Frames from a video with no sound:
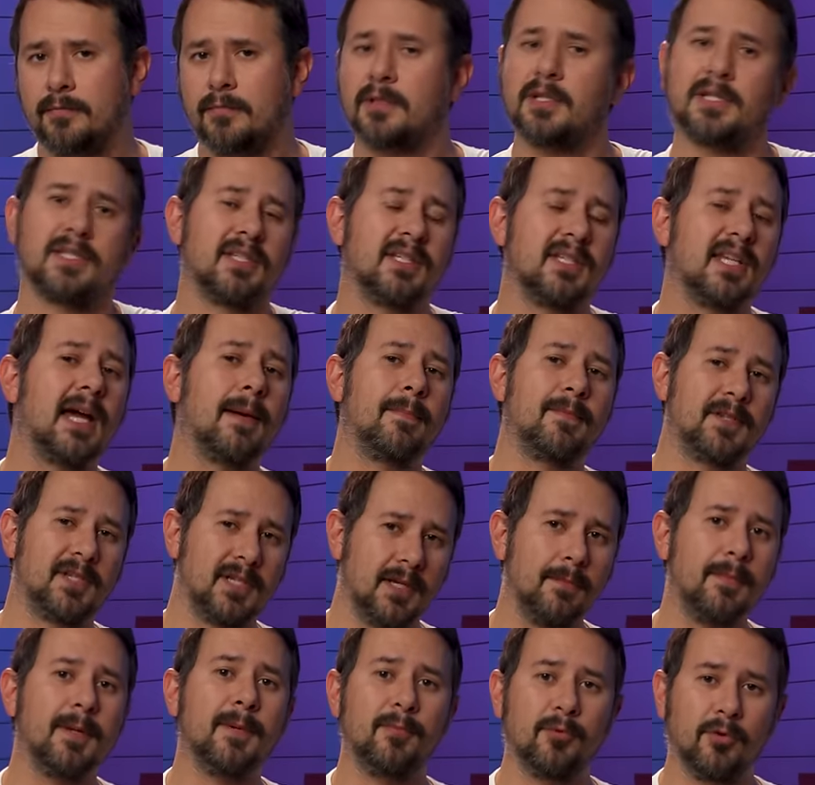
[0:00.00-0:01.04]
It's the type of
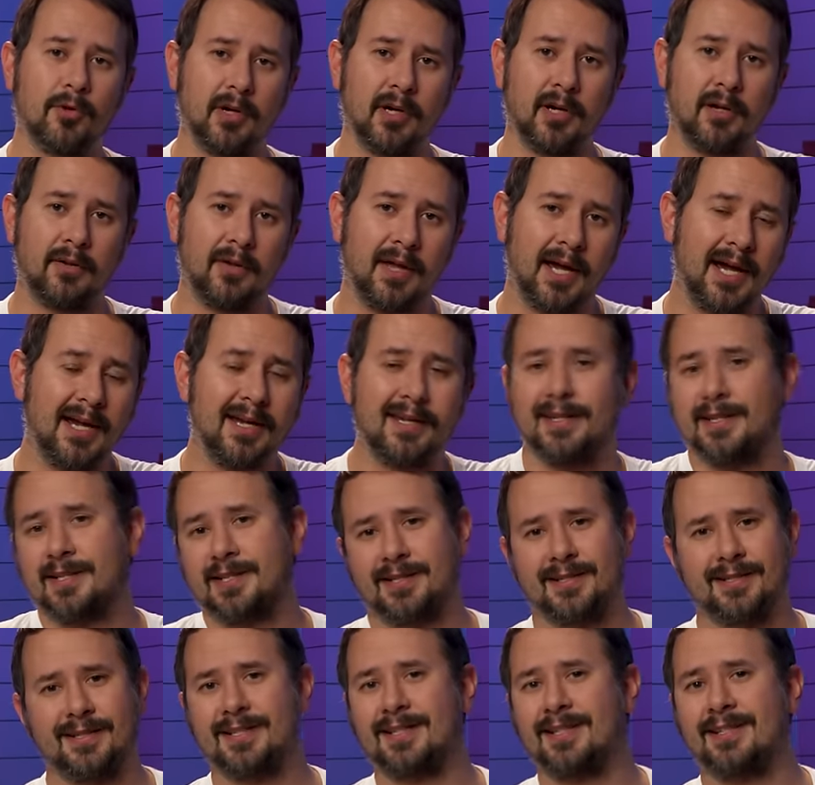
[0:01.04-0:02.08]
scent people are gonna like.
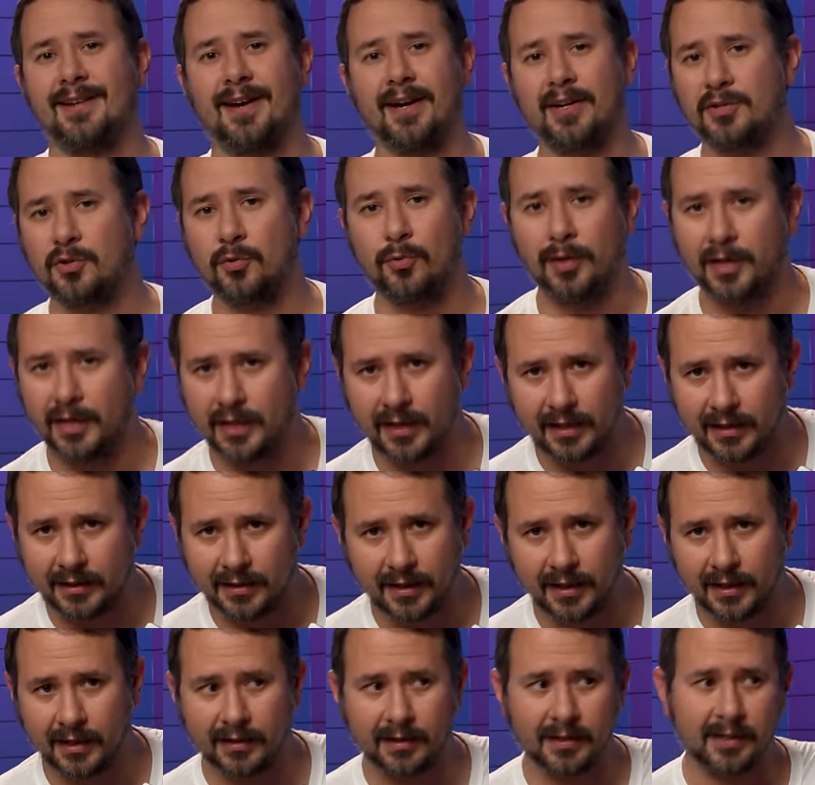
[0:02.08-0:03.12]
It's, it's not doing
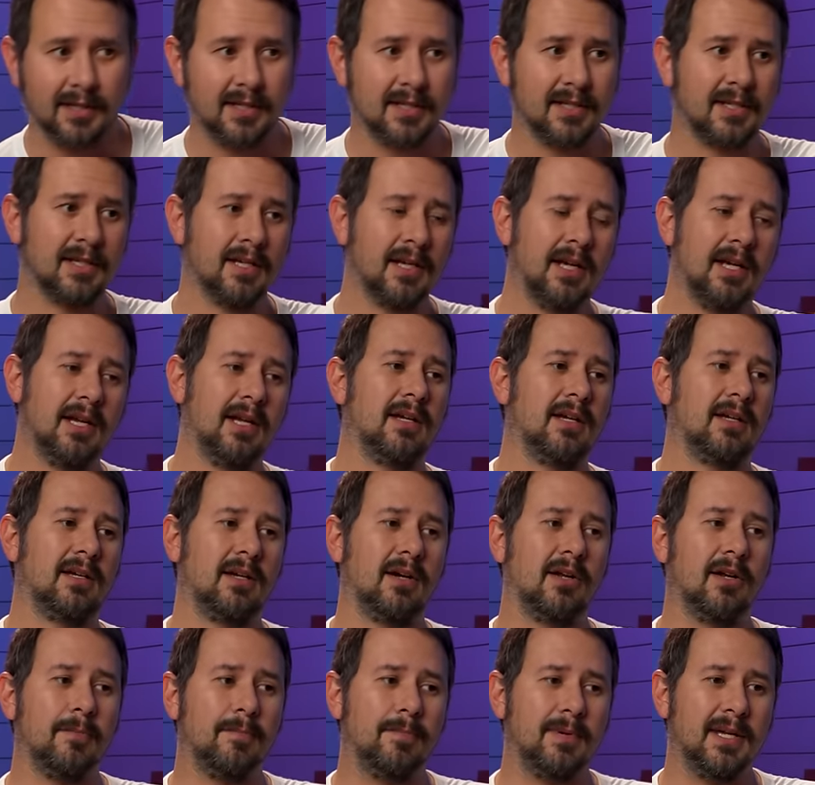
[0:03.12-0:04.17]
anything that's
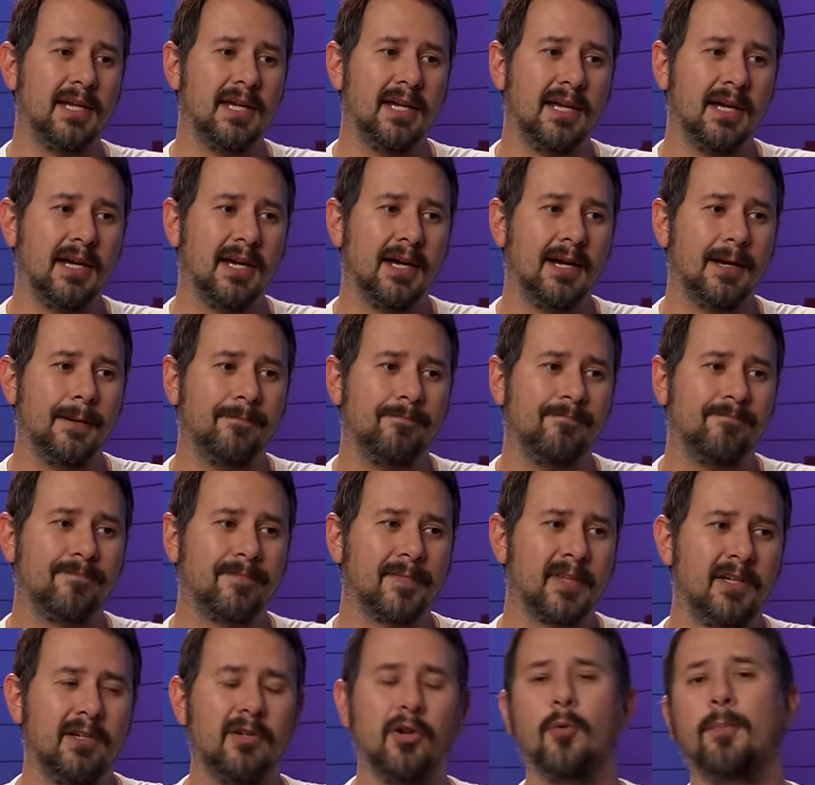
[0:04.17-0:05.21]
gonna be, uh,
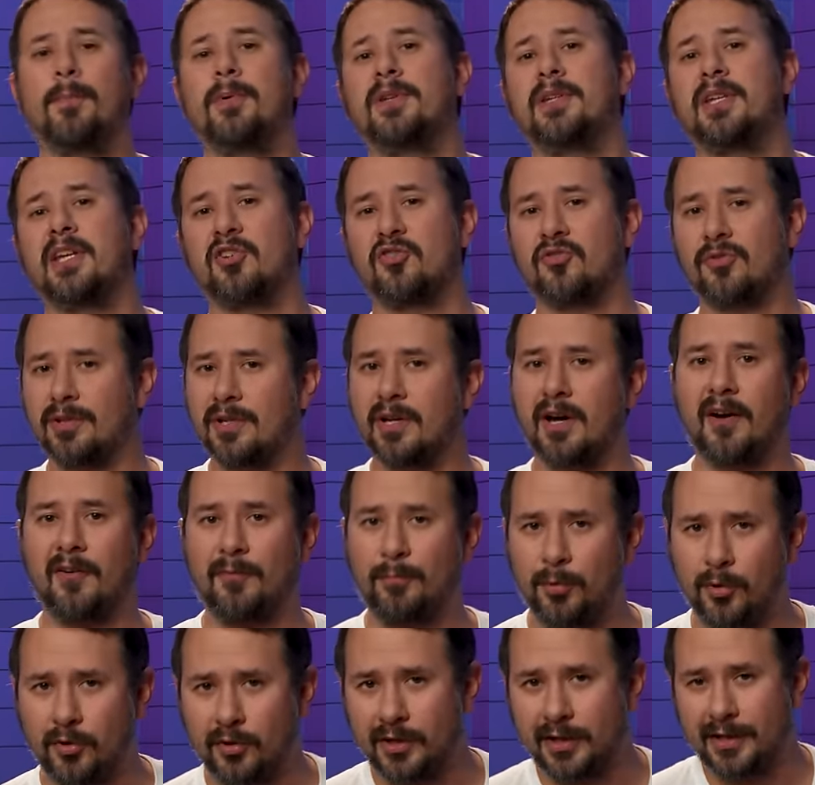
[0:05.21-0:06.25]
you know, potentially
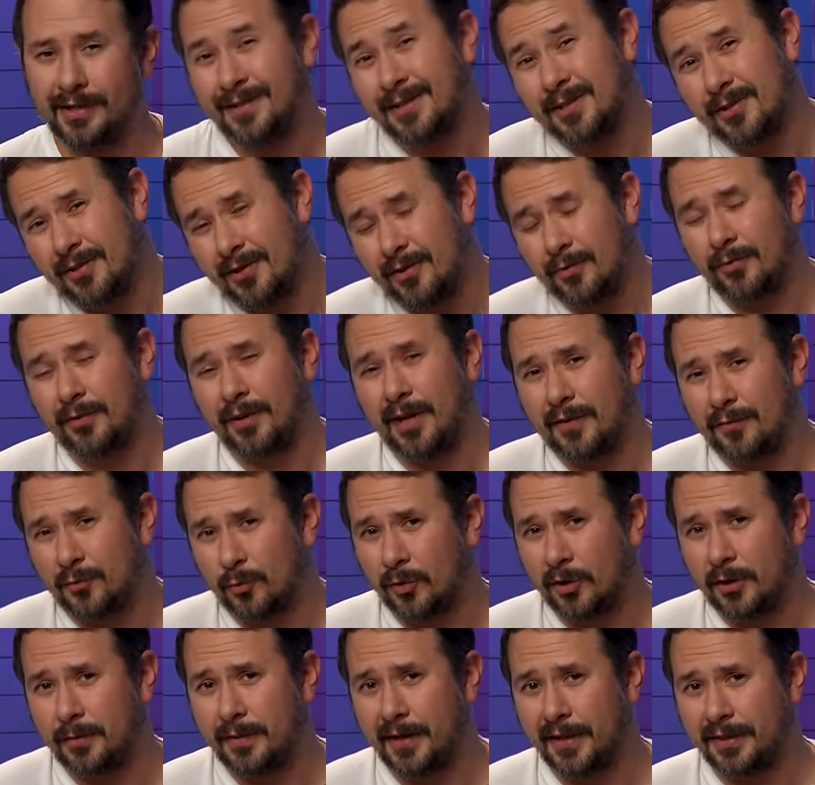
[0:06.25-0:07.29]
off-putting, so you don't really have to
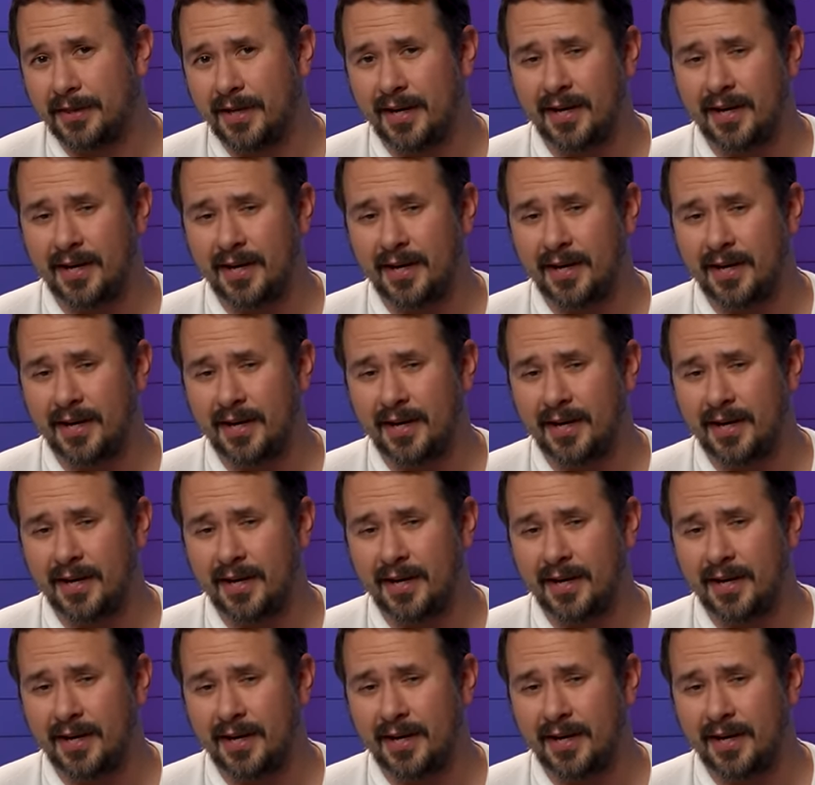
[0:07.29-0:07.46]
worry about